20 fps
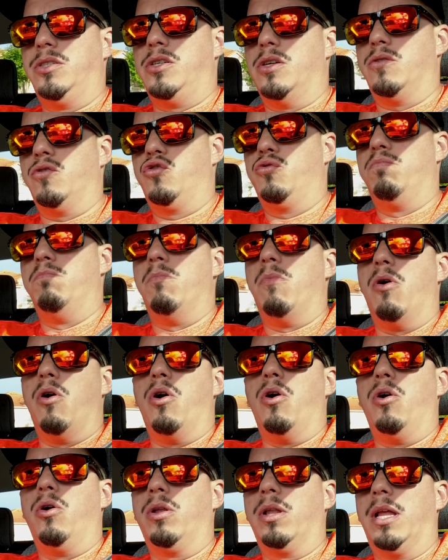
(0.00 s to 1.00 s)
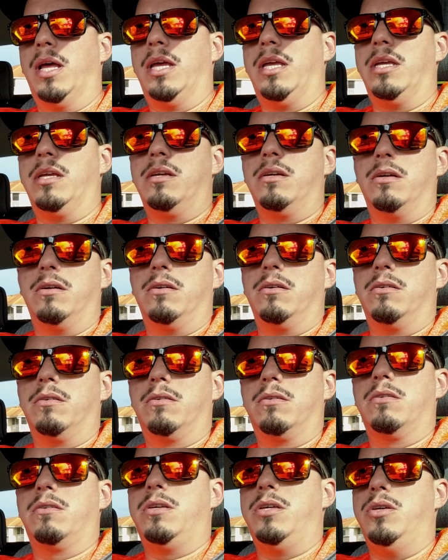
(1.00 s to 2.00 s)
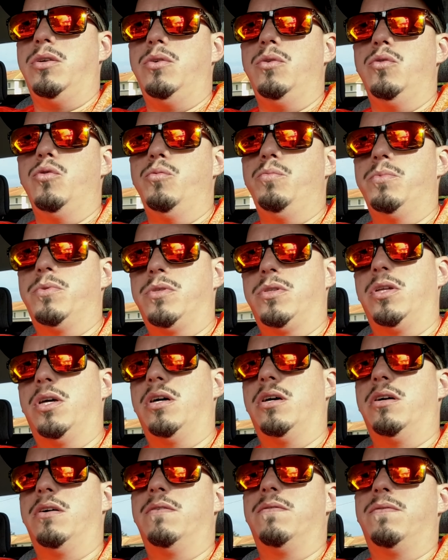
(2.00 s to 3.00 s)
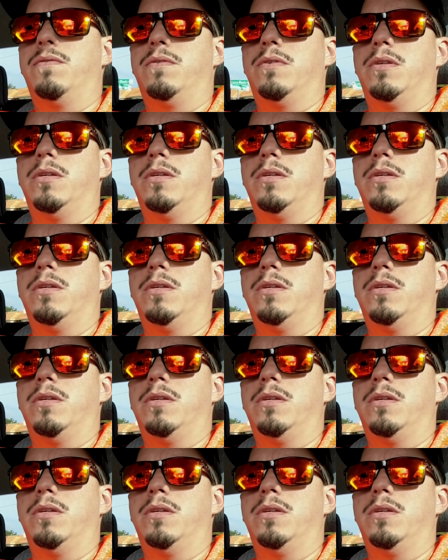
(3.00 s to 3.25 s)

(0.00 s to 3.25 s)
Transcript: some small like cube stuff